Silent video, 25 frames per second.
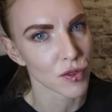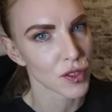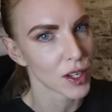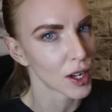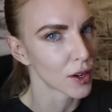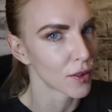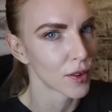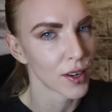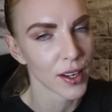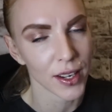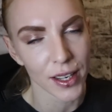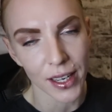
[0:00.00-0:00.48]

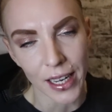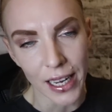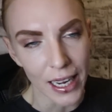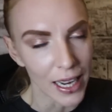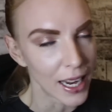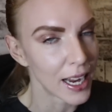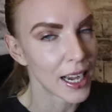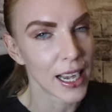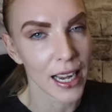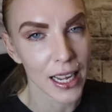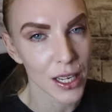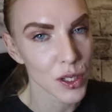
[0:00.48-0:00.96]
So
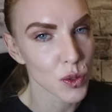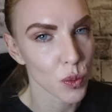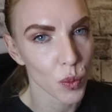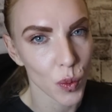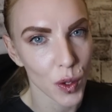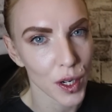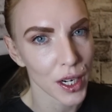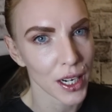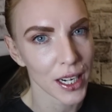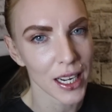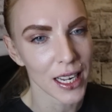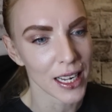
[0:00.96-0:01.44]
it is
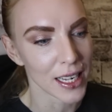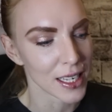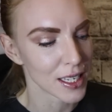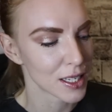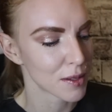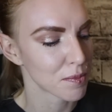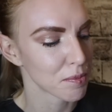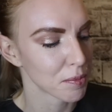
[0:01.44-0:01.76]
what it is.